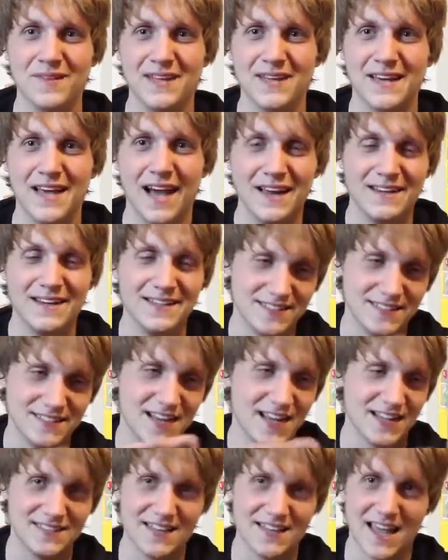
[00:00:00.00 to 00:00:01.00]
it's nice
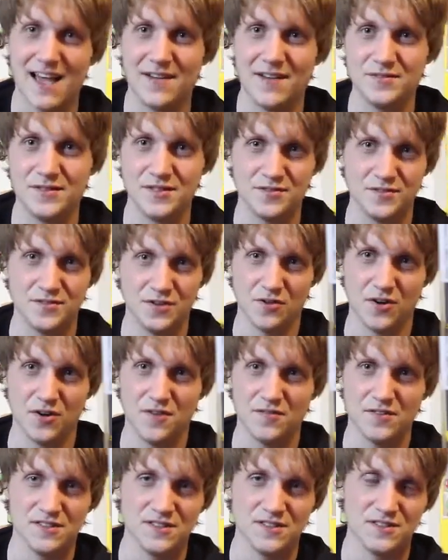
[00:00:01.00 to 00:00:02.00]
to have just for the
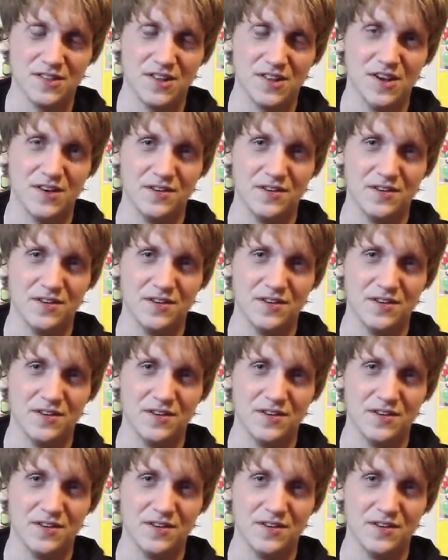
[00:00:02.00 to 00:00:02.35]
reference alone,